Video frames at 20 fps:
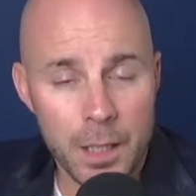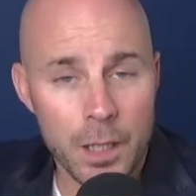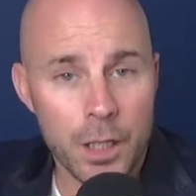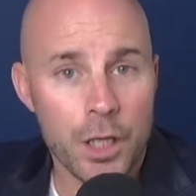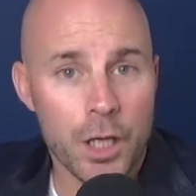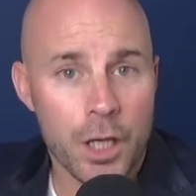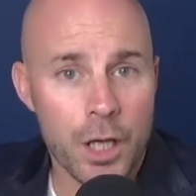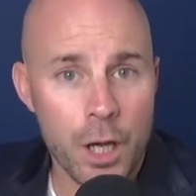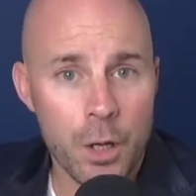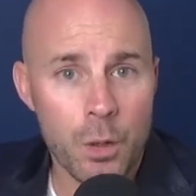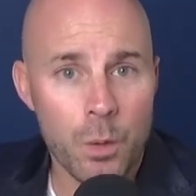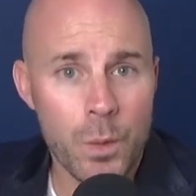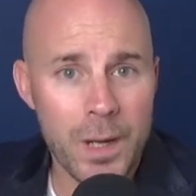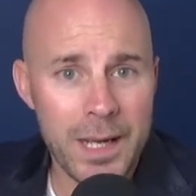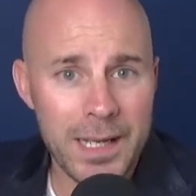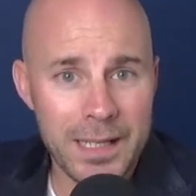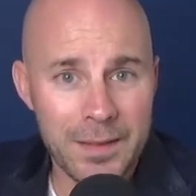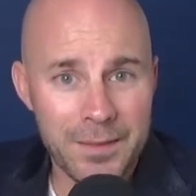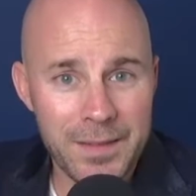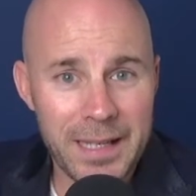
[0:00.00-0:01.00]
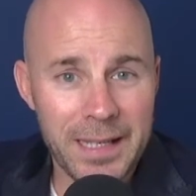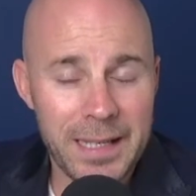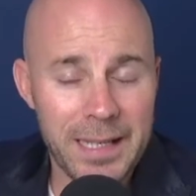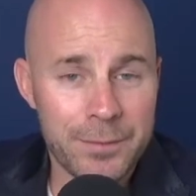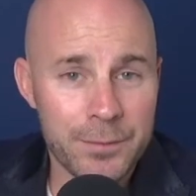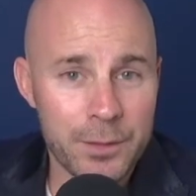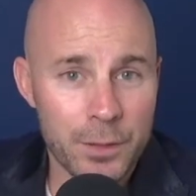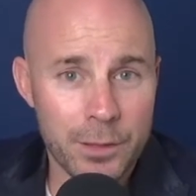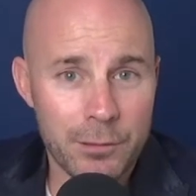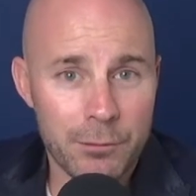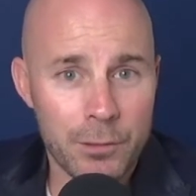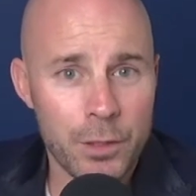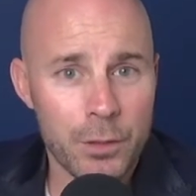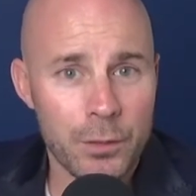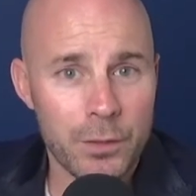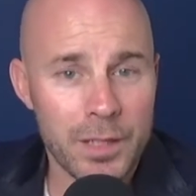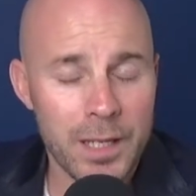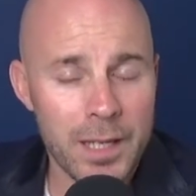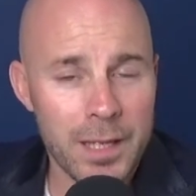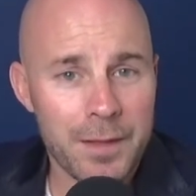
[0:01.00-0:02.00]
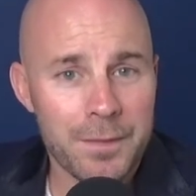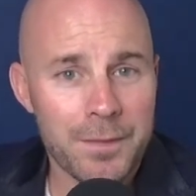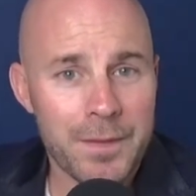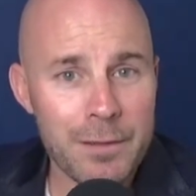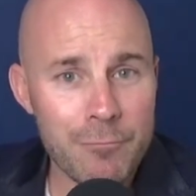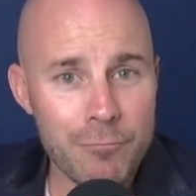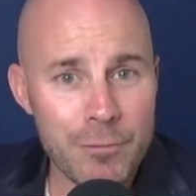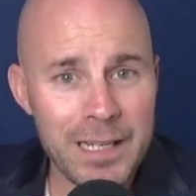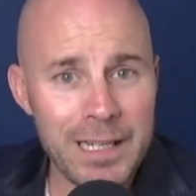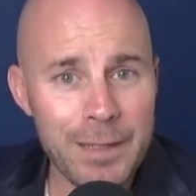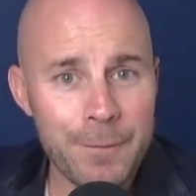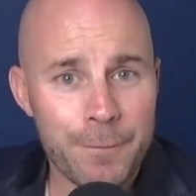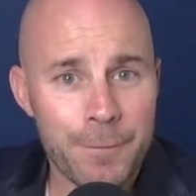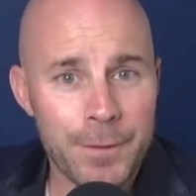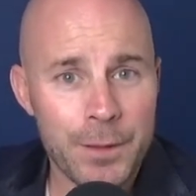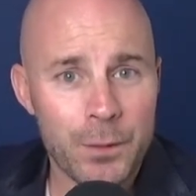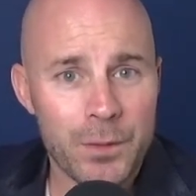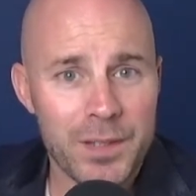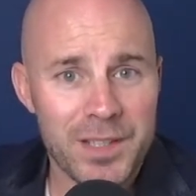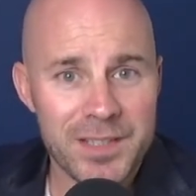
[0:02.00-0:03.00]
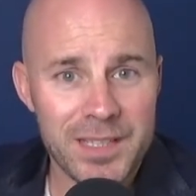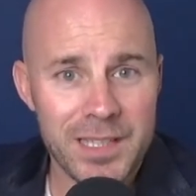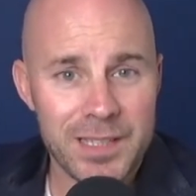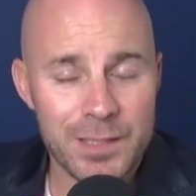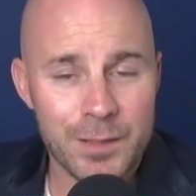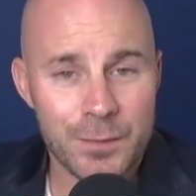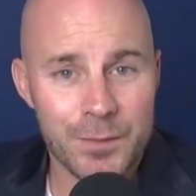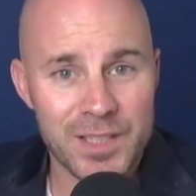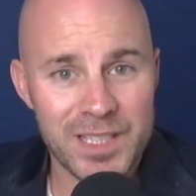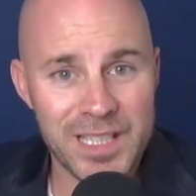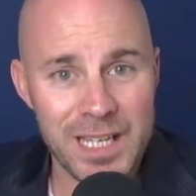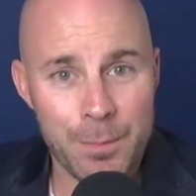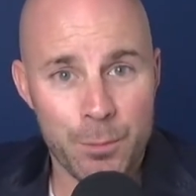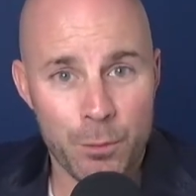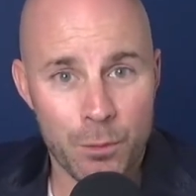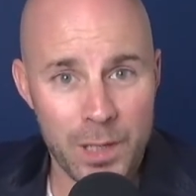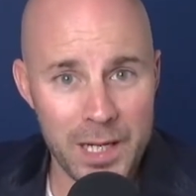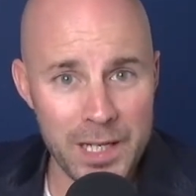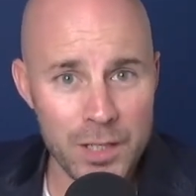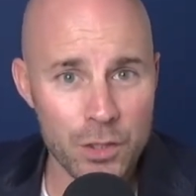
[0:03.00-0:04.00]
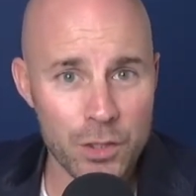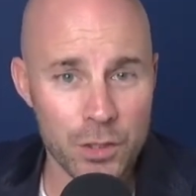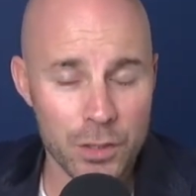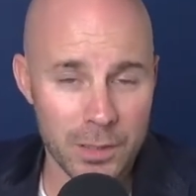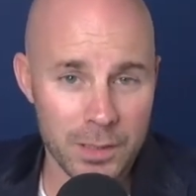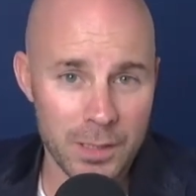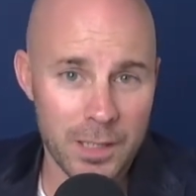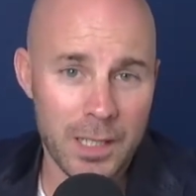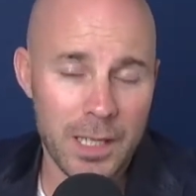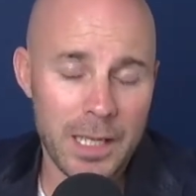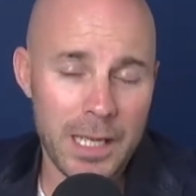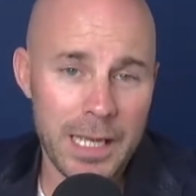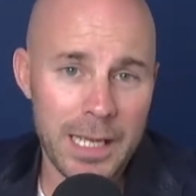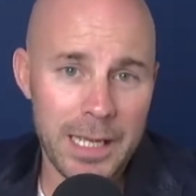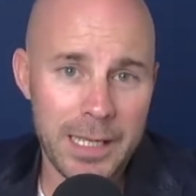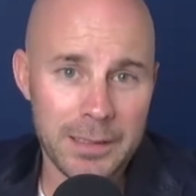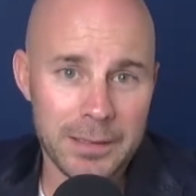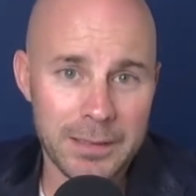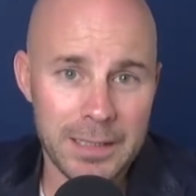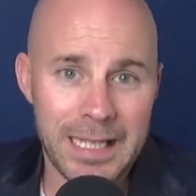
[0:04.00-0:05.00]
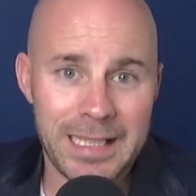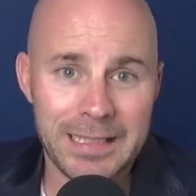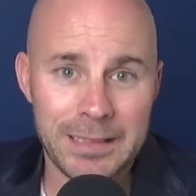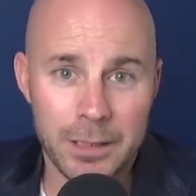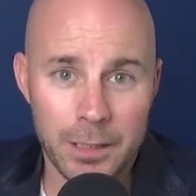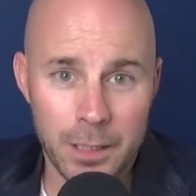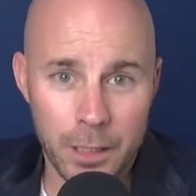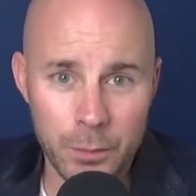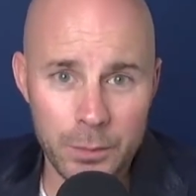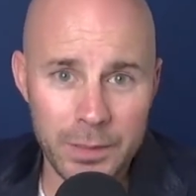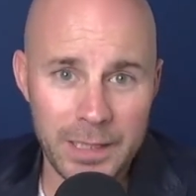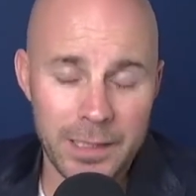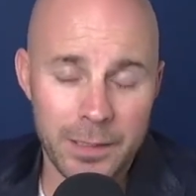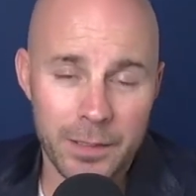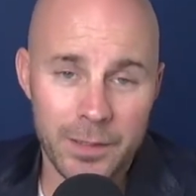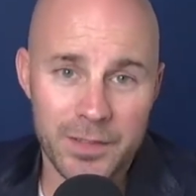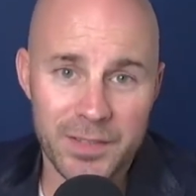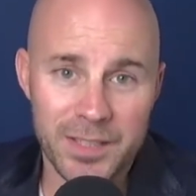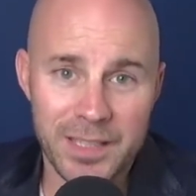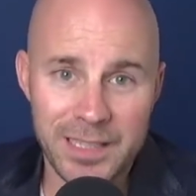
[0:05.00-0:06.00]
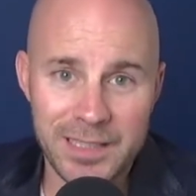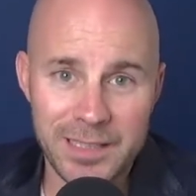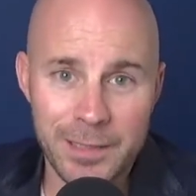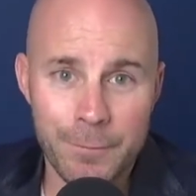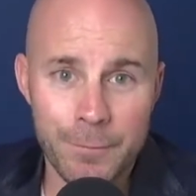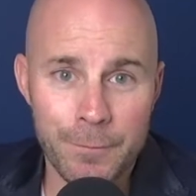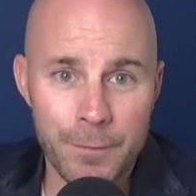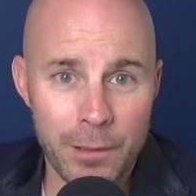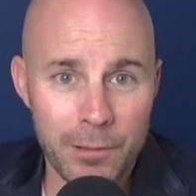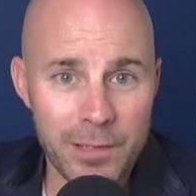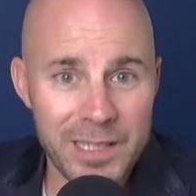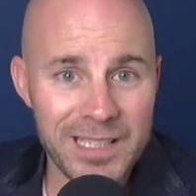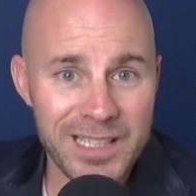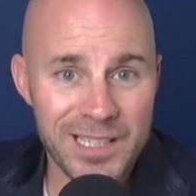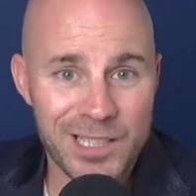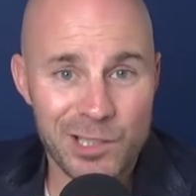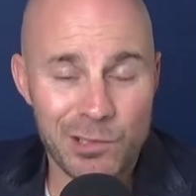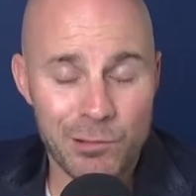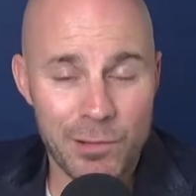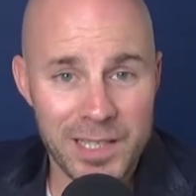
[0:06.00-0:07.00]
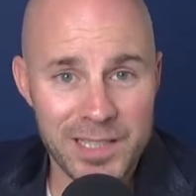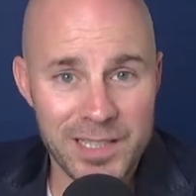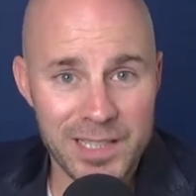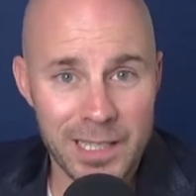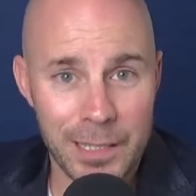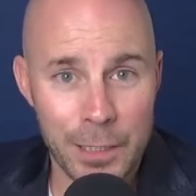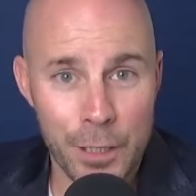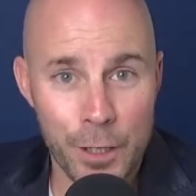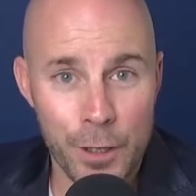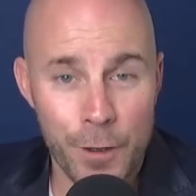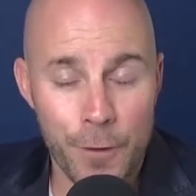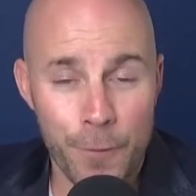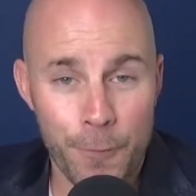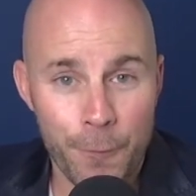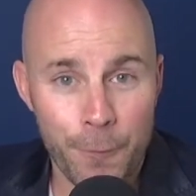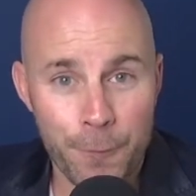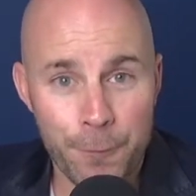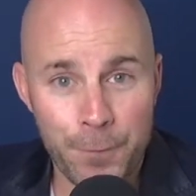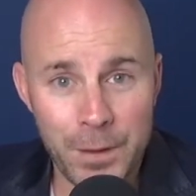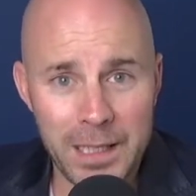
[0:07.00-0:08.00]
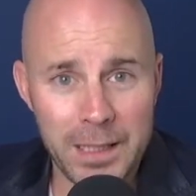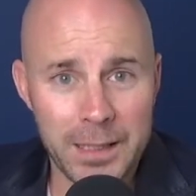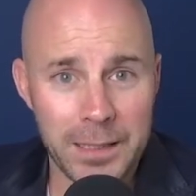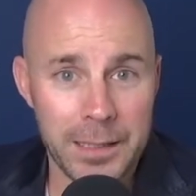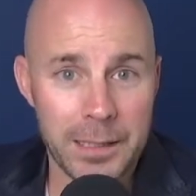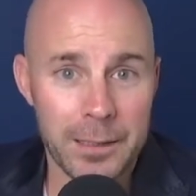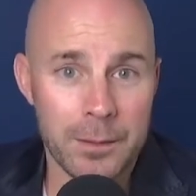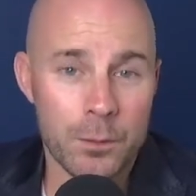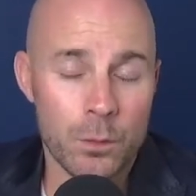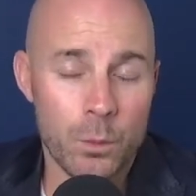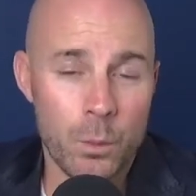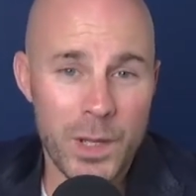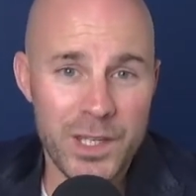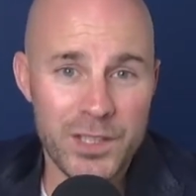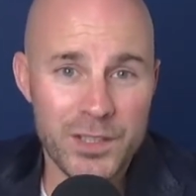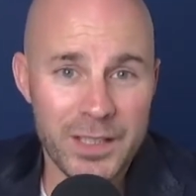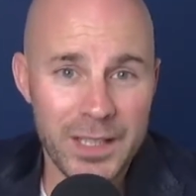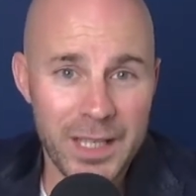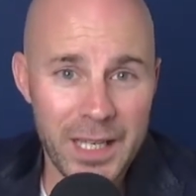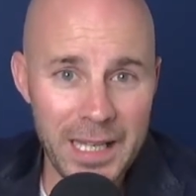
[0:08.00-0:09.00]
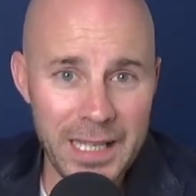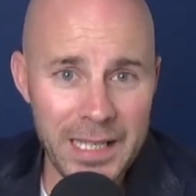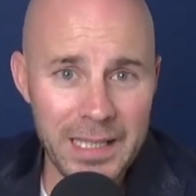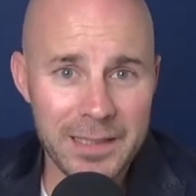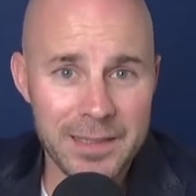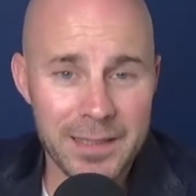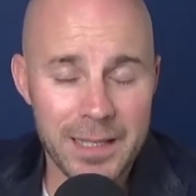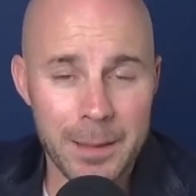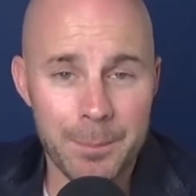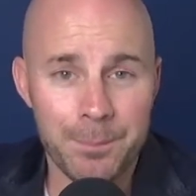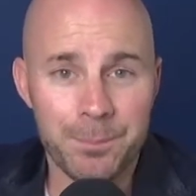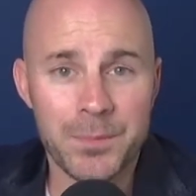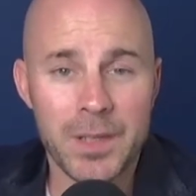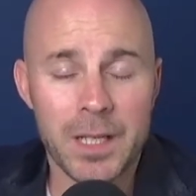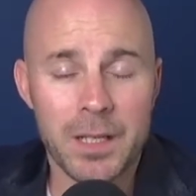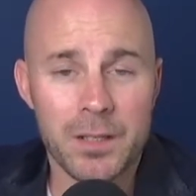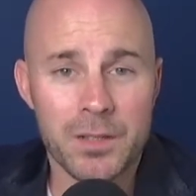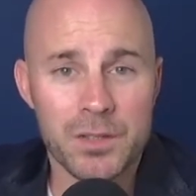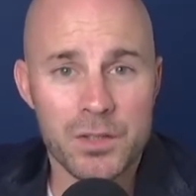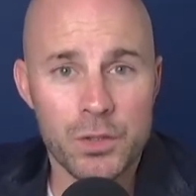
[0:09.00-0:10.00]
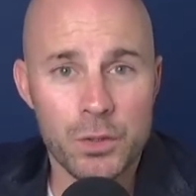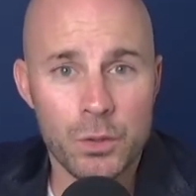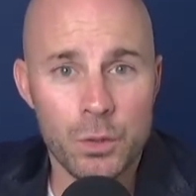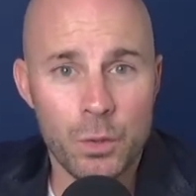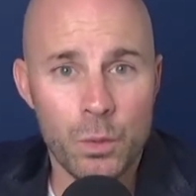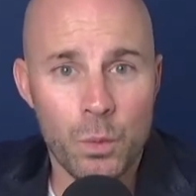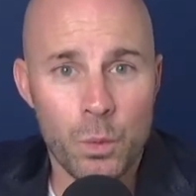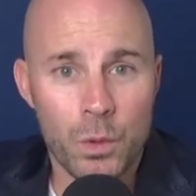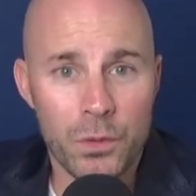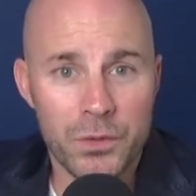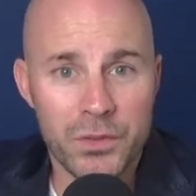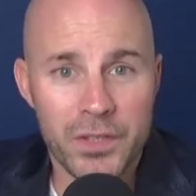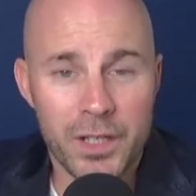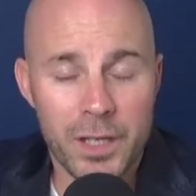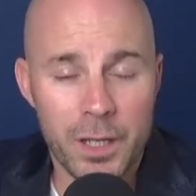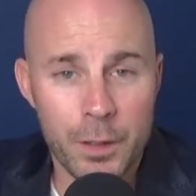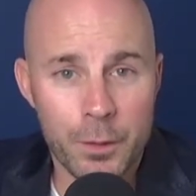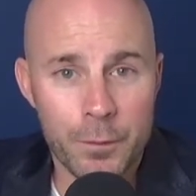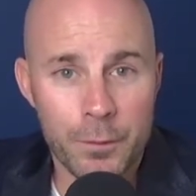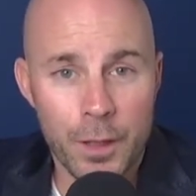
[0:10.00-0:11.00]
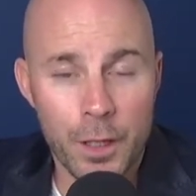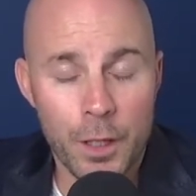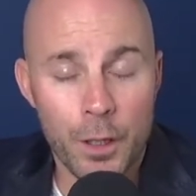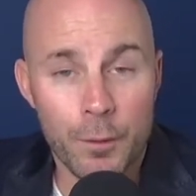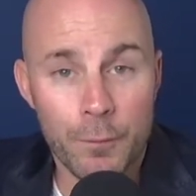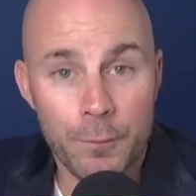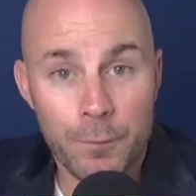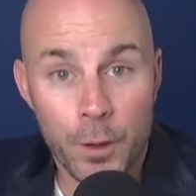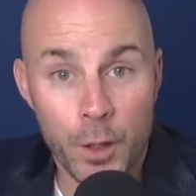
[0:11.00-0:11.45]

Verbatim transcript: go away and they're left on their own, they really feel this sense of separation and, and loneliness. And it's a very distressing feeling, which leads them to want to kind of follow